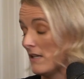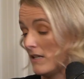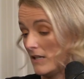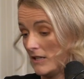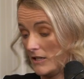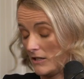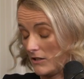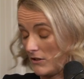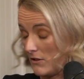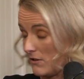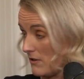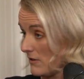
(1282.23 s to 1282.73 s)

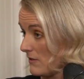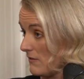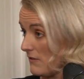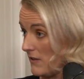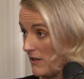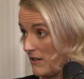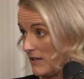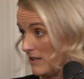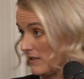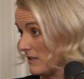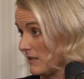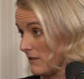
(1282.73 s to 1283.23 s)
across
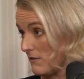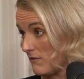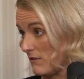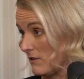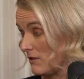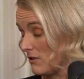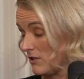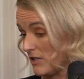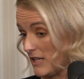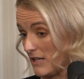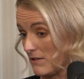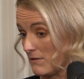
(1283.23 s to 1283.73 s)
various
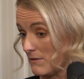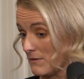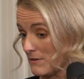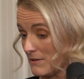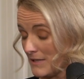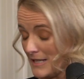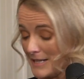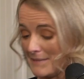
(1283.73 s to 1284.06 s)
different channels.